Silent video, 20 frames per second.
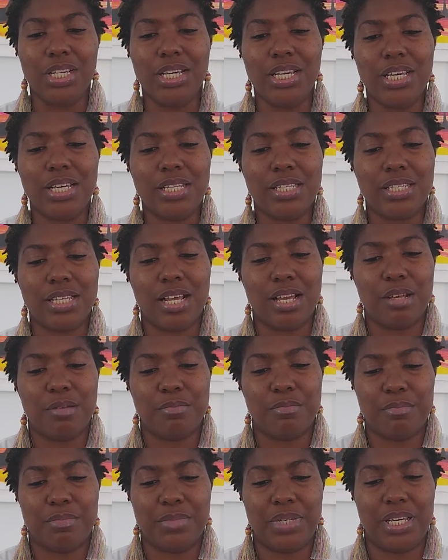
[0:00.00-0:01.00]
it's
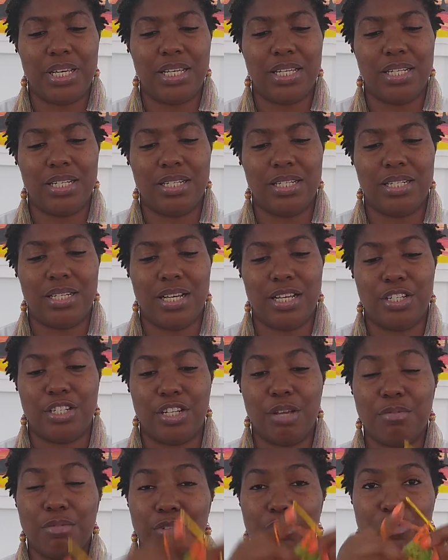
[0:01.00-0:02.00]
in a
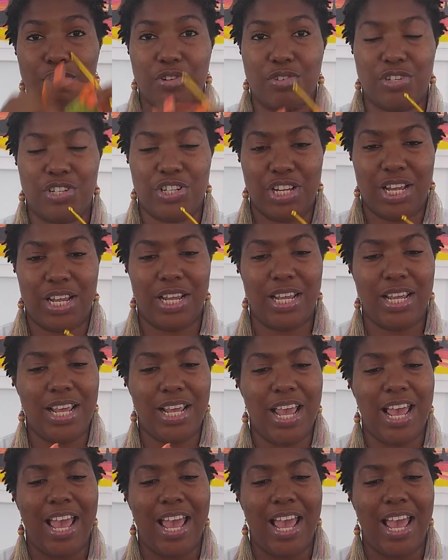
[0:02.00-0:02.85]
double crochet,